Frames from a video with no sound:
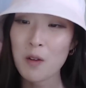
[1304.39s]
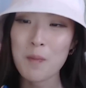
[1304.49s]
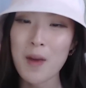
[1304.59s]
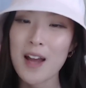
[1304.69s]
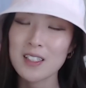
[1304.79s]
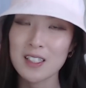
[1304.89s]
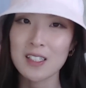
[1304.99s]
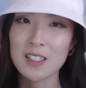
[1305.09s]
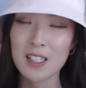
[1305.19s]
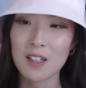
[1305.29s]
What matters
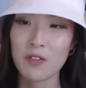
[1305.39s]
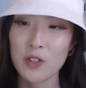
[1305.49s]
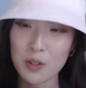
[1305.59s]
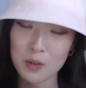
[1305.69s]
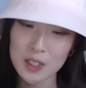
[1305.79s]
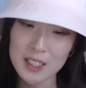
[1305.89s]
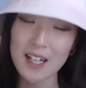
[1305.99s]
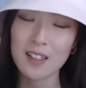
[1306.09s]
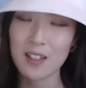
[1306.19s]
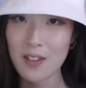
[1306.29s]
is if you
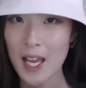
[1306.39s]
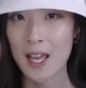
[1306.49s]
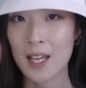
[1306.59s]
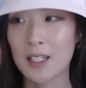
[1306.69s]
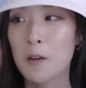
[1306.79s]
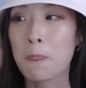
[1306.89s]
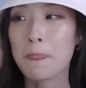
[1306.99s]
stay till the end.